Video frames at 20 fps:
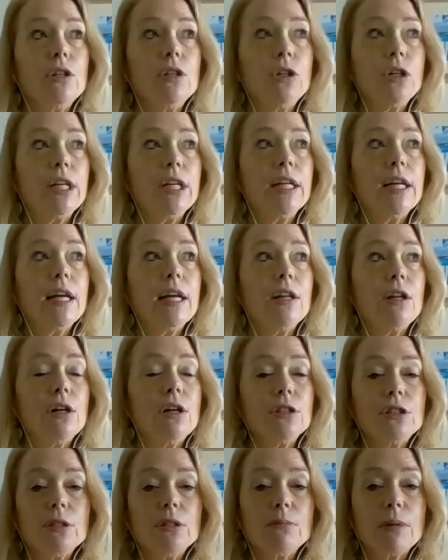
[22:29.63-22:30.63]
looking at
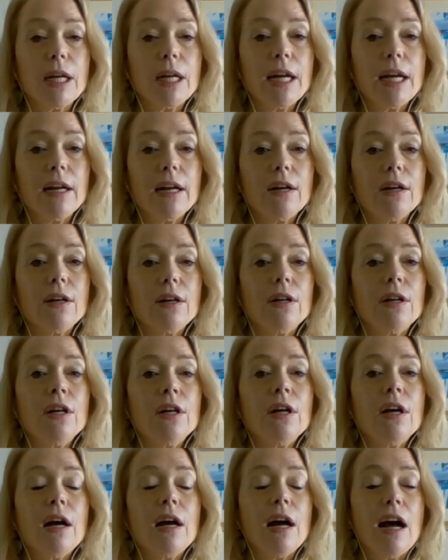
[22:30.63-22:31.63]
long-term care
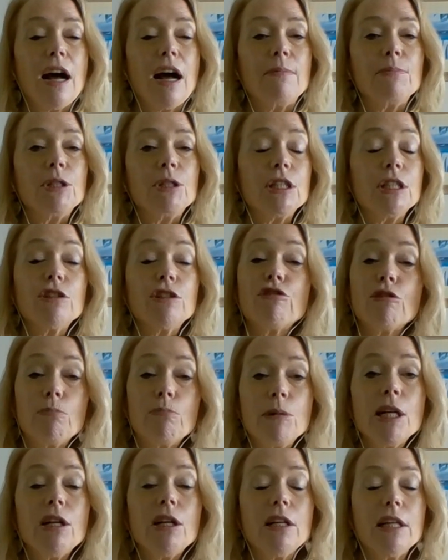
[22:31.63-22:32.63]
options for
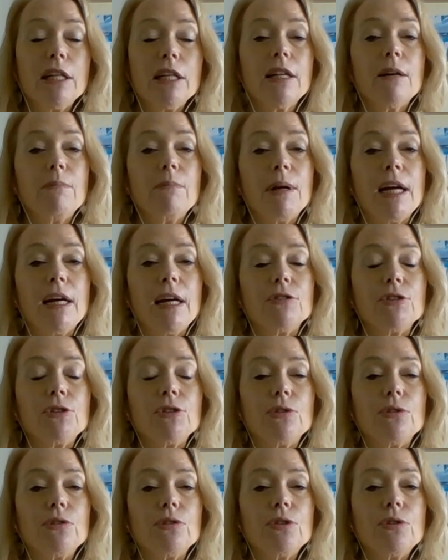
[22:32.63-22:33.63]
middle income
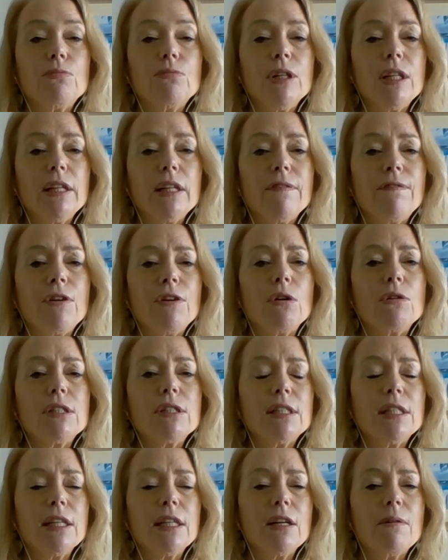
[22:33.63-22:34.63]
households mm-hmm. really
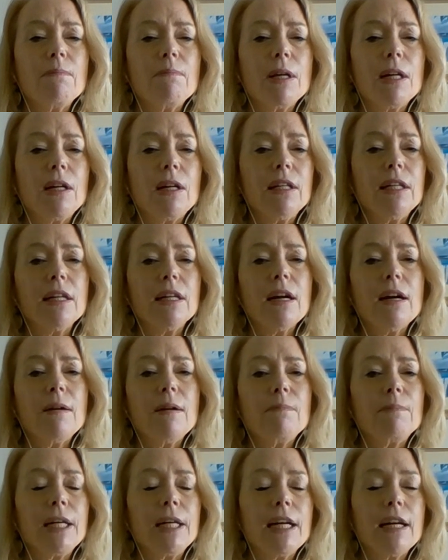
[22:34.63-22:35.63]
focusing on middle
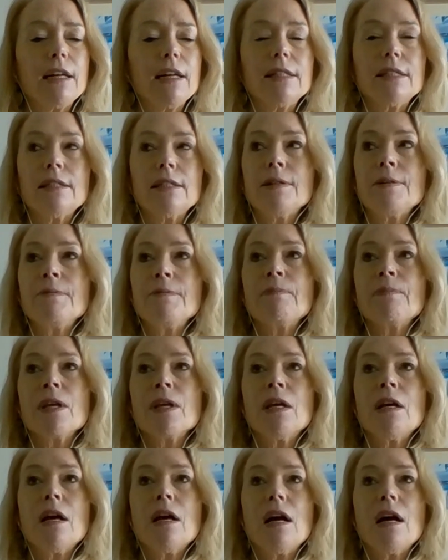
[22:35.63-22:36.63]
income because
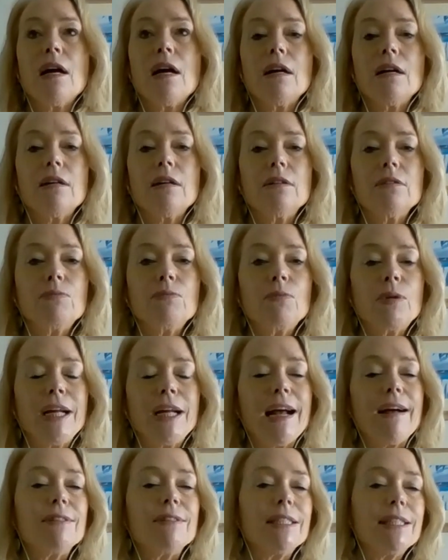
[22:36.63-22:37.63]
uh, we
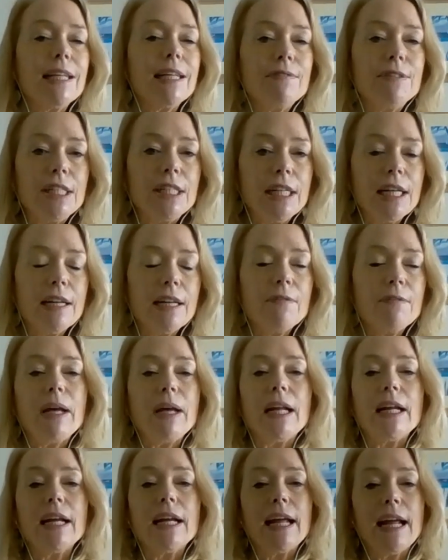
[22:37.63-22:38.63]
have a safety net of
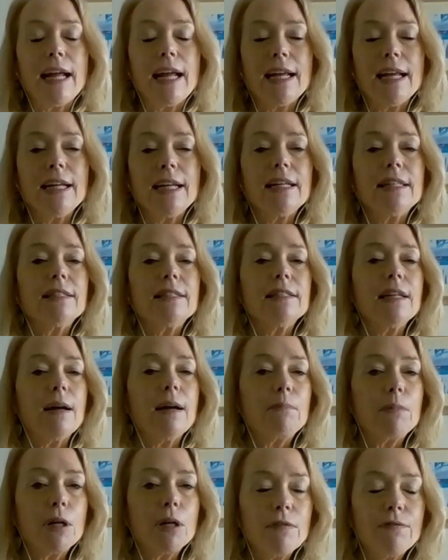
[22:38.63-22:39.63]
medicaid it's not
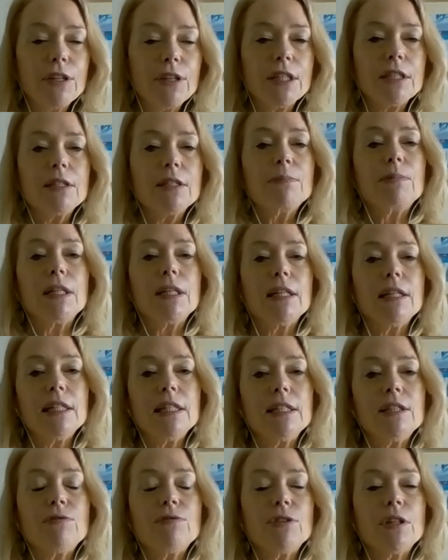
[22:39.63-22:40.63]
perfect but at
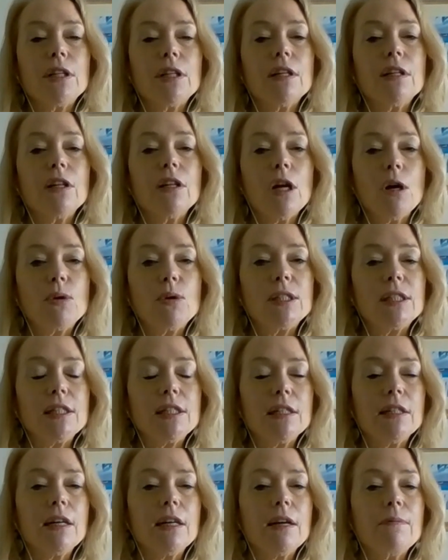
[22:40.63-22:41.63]
least for the
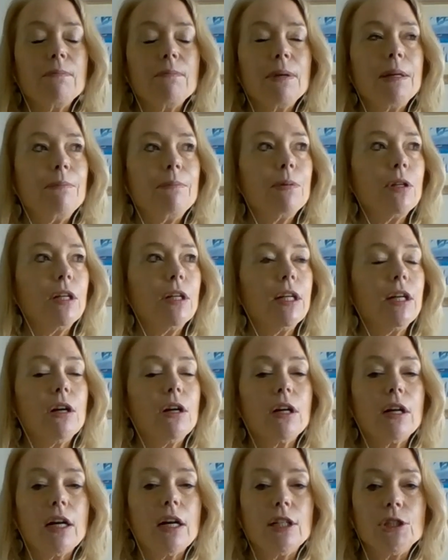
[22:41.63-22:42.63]
lowest income people in
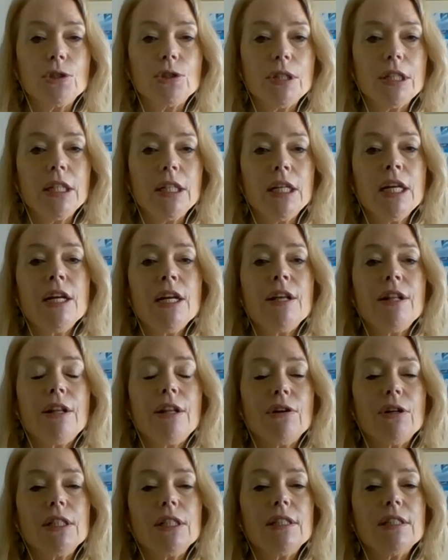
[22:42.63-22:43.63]
our country
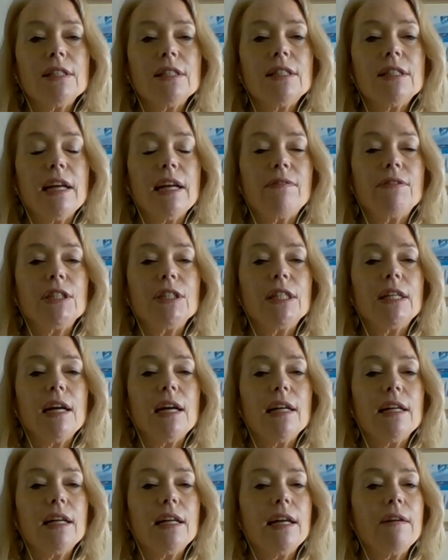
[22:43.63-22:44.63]
there is a safety
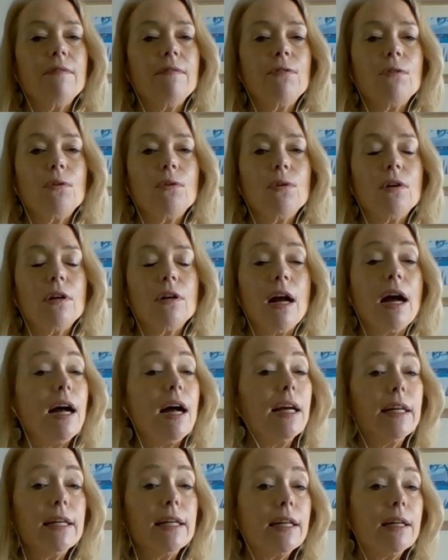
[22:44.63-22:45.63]
net and for
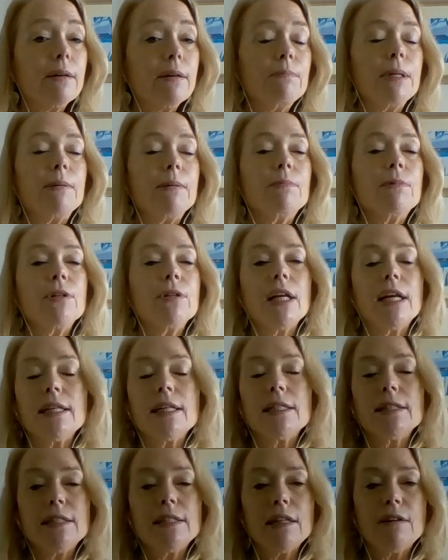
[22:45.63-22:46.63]
high income people they
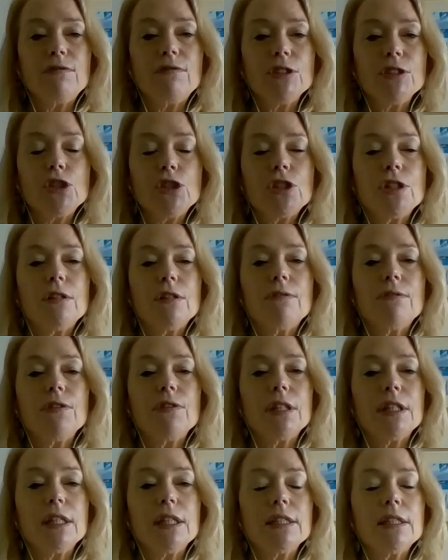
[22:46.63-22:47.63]
can self-insure
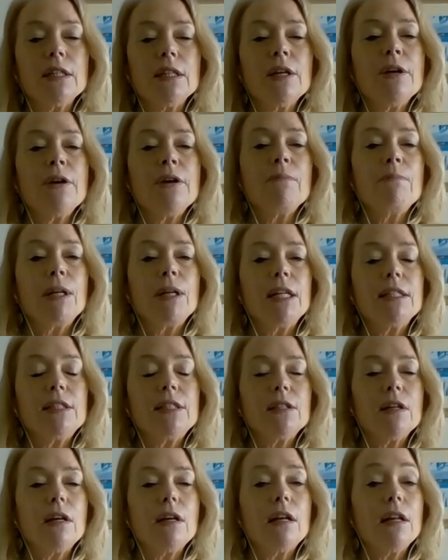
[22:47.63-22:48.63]
for this but
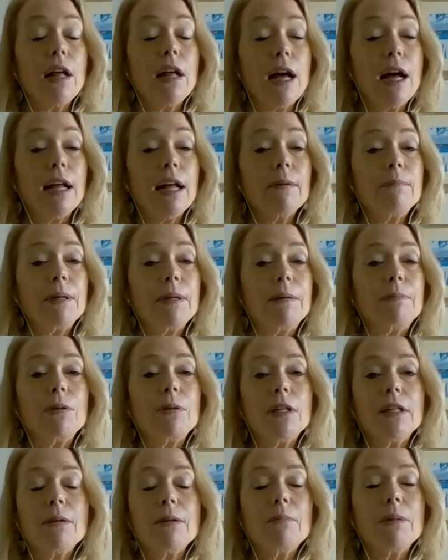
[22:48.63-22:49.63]
it's a lot of
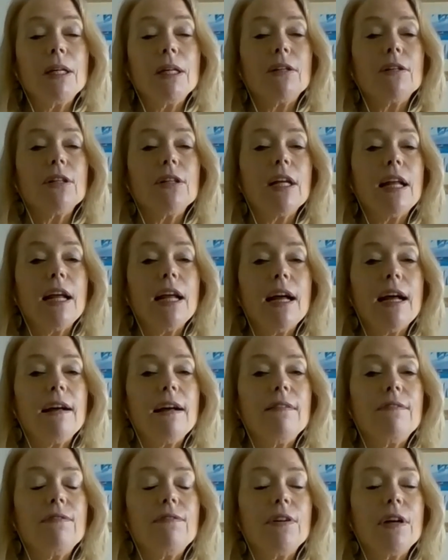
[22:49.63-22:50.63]
people in the middle that
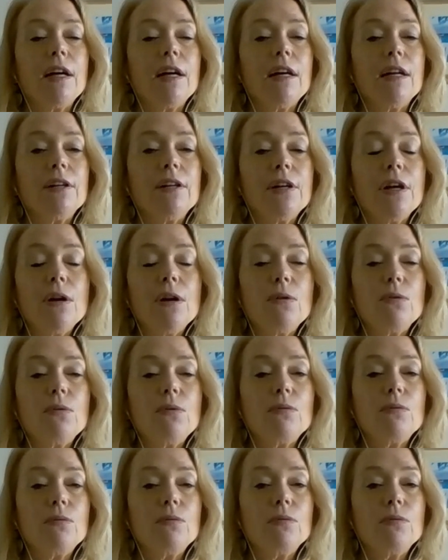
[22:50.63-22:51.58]
have uh, no